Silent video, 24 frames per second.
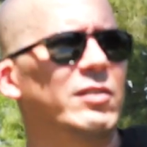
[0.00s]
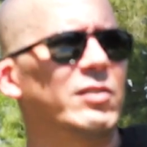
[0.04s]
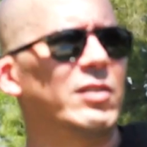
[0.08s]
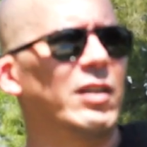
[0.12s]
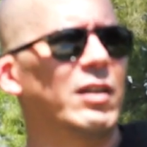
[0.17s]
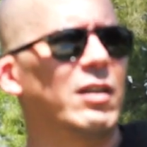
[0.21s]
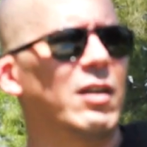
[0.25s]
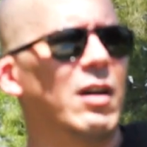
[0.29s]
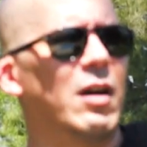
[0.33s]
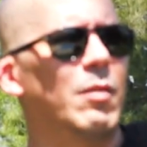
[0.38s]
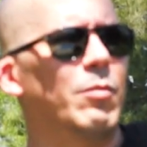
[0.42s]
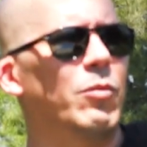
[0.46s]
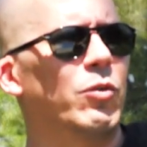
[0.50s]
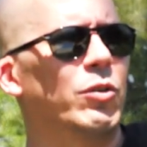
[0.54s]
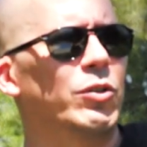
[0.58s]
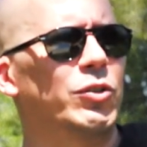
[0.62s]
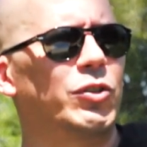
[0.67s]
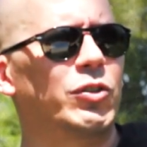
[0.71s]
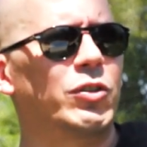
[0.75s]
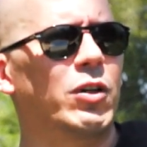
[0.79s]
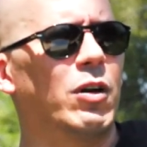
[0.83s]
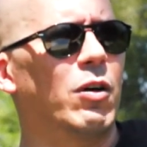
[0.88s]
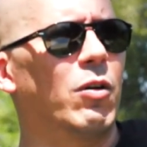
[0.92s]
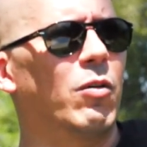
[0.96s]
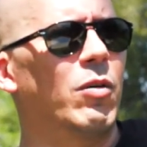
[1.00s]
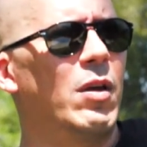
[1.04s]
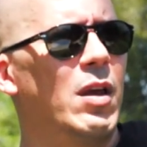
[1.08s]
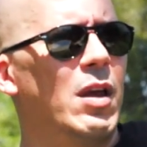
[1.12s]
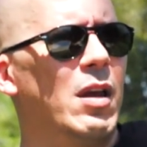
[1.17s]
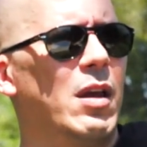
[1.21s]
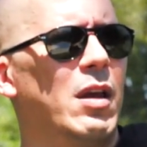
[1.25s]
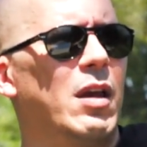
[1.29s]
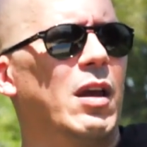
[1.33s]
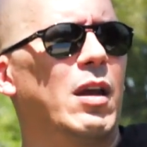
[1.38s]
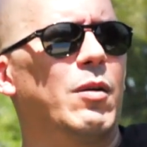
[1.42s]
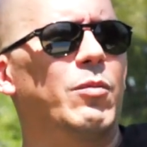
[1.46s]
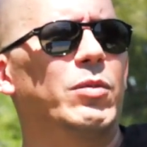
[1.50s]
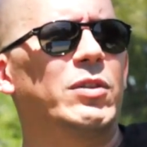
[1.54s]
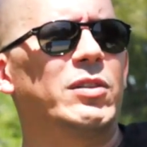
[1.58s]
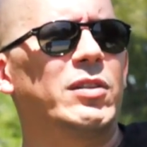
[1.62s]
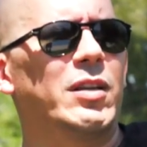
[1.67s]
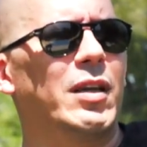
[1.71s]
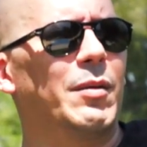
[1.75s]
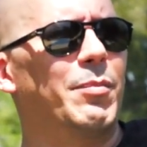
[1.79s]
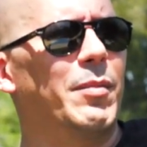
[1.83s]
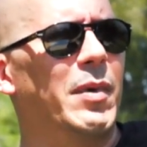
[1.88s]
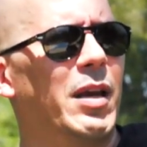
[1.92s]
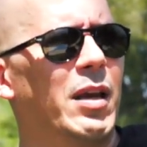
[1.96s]
we see a sitcom or a show
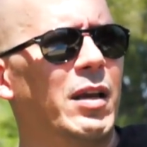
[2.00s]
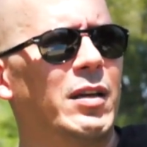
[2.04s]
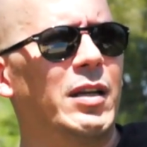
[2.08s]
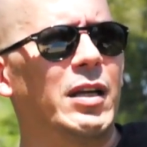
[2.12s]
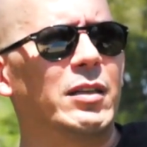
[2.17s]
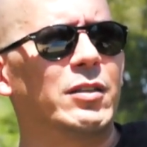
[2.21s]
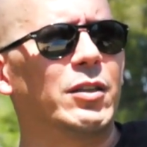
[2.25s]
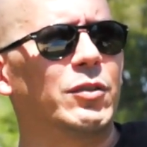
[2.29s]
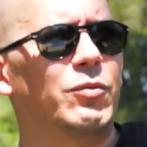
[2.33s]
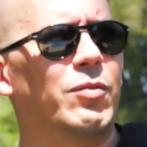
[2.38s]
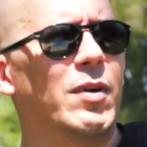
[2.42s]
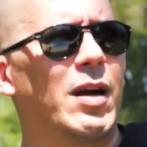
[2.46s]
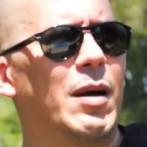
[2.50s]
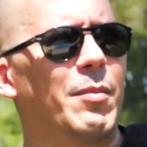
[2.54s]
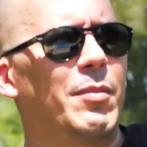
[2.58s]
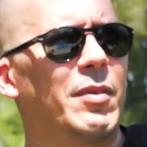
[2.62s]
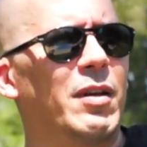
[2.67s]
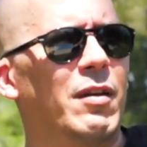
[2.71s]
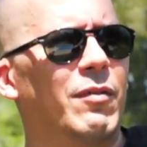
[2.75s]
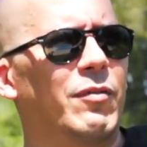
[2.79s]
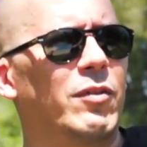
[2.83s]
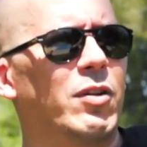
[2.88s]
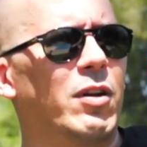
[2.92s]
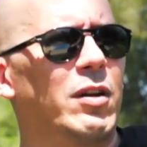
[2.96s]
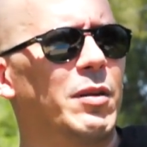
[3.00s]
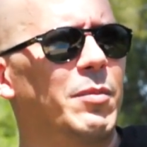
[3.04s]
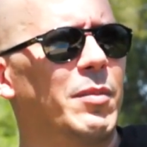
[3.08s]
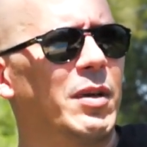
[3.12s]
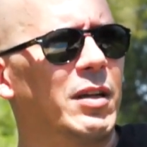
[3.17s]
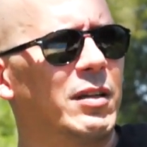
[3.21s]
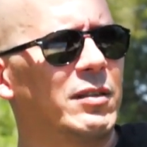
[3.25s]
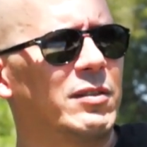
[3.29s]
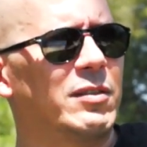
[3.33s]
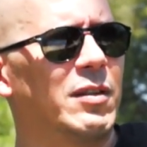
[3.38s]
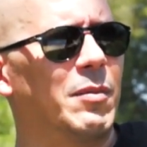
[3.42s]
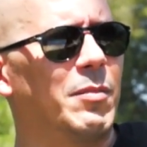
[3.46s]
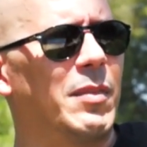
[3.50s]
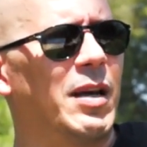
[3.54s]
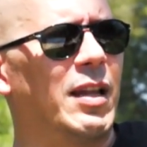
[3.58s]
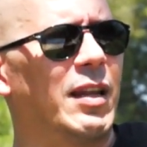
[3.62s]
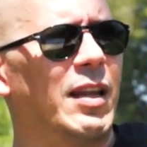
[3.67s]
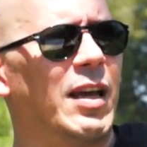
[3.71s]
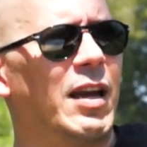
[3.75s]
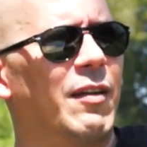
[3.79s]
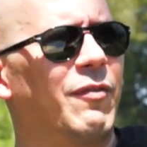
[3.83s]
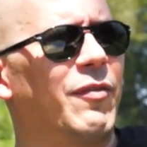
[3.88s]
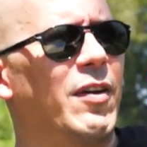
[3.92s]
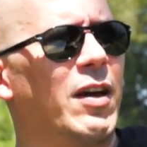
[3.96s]
and we say, "Man, that just robbed me of 30 minutes
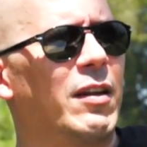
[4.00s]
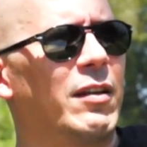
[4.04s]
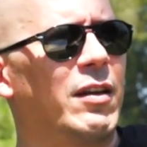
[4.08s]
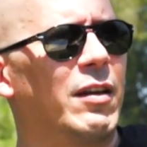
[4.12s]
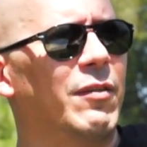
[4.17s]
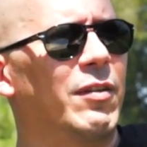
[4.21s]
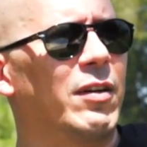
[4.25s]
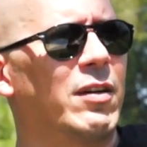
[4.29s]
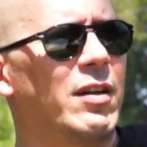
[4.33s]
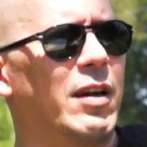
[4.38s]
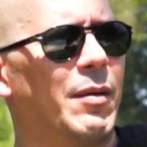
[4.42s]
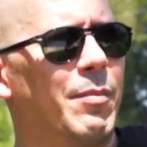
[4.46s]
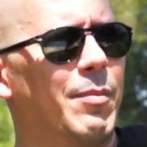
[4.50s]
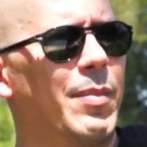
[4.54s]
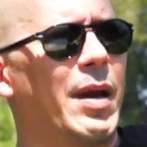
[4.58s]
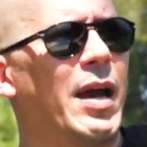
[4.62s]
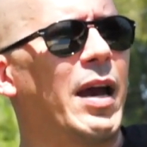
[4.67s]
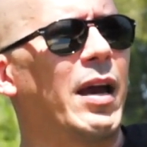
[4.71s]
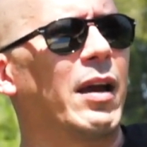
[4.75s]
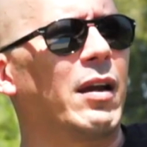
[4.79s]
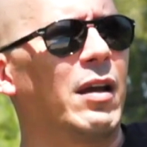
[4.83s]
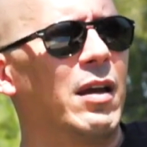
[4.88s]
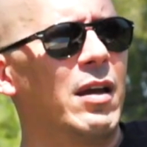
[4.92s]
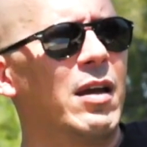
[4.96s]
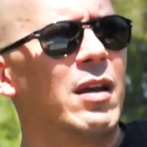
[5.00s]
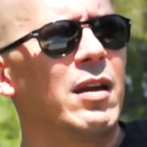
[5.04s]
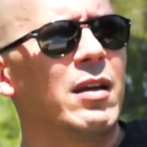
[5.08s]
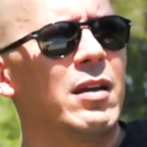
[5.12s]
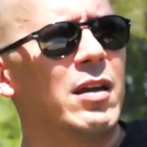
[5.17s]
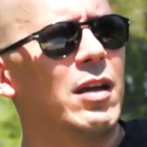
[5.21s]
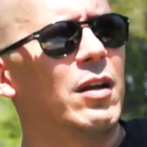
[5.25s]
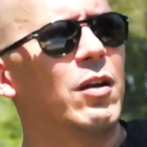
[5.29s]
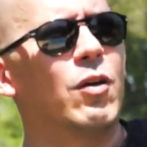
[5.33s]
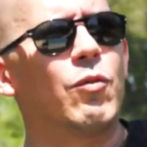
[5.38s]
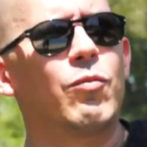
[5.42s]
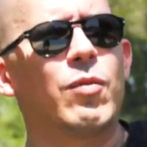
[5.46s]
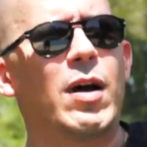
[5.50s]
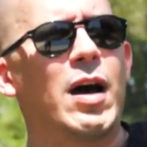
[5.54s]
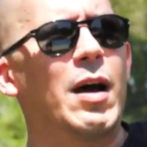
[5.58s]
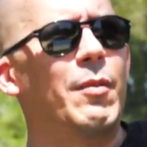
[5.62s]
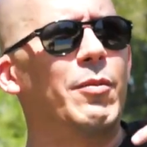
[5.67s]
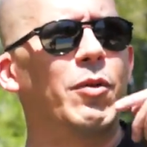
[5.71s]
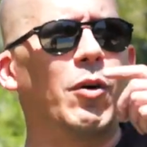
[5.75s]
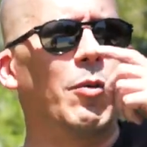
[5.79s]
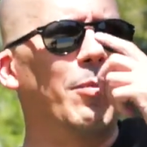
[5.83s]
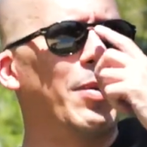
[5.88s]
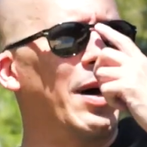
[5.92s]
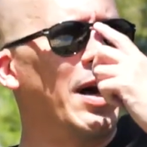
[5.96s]
of right? my life. I'll never there. get back." Like yeah,
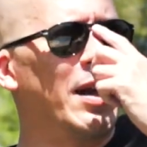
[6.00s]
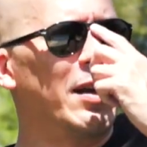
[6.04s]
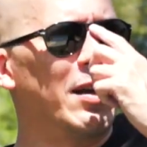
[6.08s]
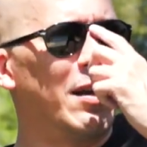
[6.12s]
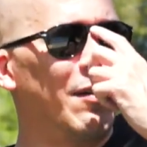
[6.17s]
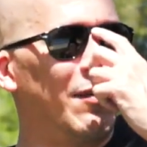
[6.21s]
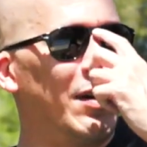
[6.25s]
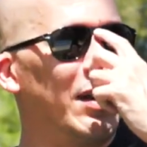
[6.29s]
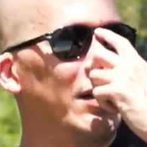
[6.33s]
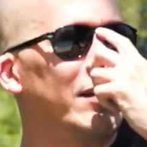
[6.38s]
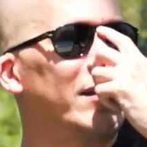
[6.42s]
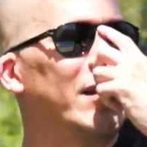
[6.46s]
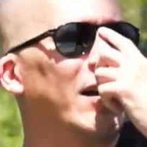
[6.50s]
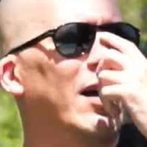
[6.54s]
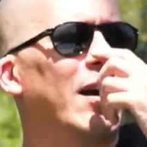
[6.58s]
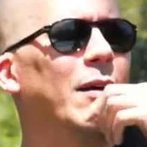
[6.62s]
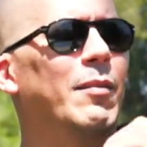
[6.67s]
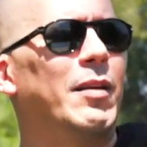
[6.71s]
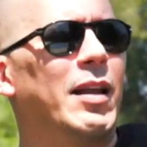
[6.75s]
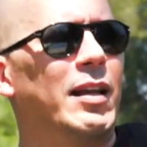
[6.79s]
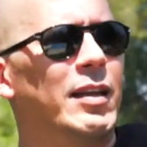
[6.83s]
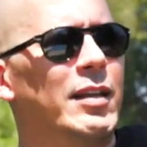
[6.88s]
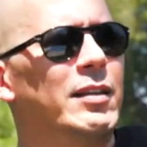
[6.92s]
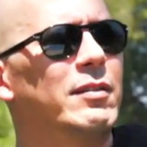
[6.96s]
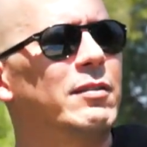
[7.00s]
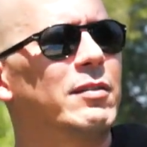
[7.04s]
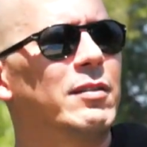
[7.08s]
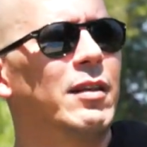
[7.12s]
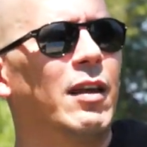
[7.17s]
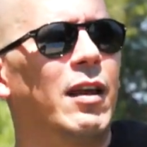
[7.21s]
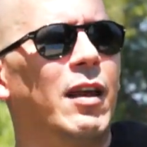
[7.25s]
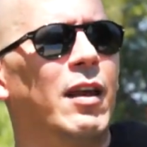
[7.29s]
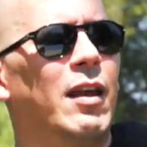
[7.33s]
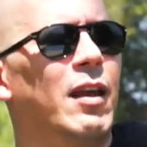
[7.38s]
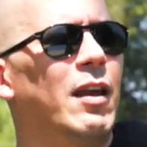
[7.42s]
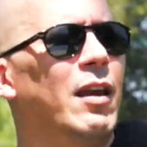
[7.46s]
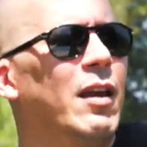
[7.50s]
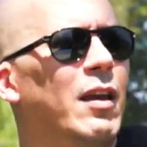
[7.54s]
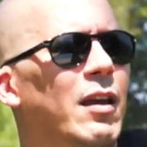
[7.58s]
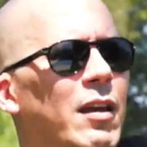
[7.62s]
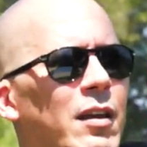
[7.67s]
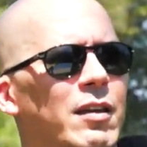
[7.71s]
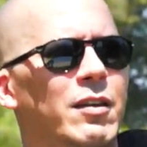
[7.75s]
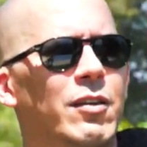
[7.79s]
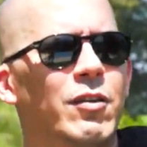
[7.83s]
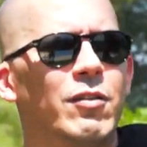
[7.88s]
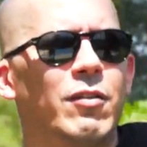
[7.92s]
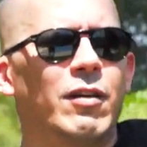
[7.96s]
reality nobody of their time. At least,
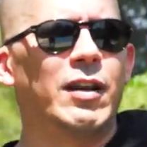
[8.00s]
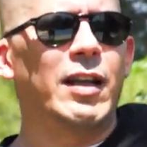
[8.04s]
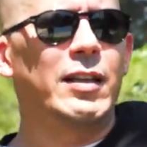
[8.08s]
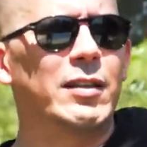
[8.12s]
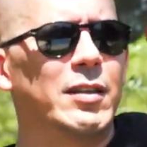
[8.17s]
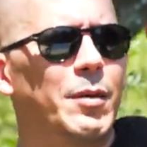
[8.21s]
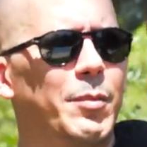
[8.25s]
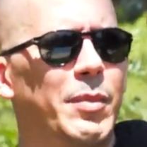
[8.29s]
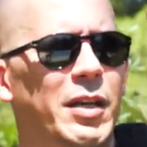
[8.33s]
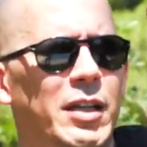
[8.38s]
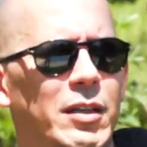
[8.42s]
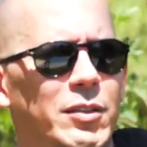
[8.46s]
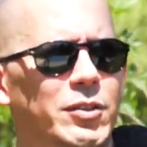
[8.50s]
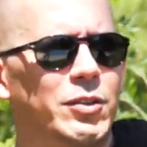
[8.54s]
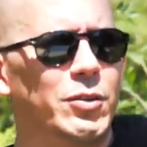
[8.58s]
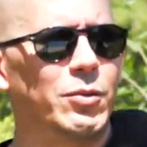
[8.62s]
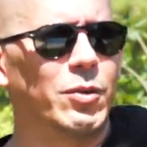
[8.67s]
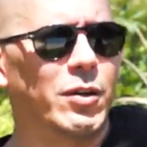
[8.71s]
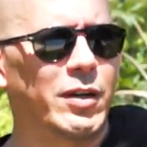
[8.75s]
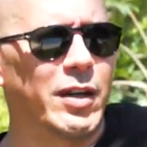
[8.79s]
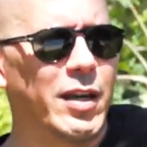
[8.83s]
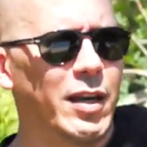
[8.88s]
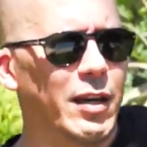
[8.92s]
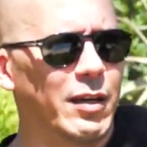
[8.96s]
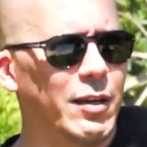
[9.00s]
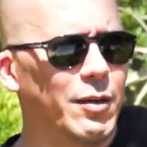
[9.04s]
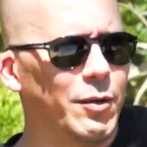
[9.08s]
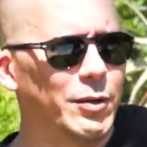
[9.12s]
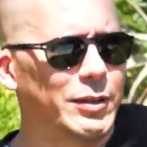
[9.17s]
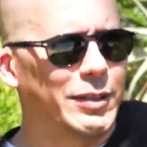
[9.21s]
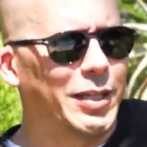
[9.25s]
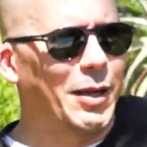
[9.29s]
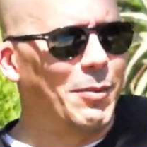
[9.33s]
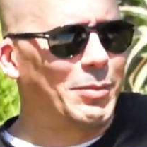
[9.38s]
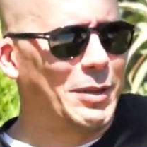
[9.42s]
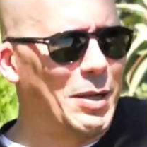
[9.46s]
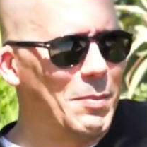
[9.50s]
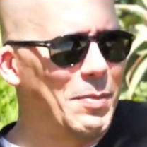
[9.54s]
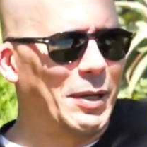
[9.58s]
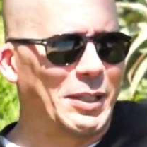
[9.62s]
you know, let them hit you or kick you or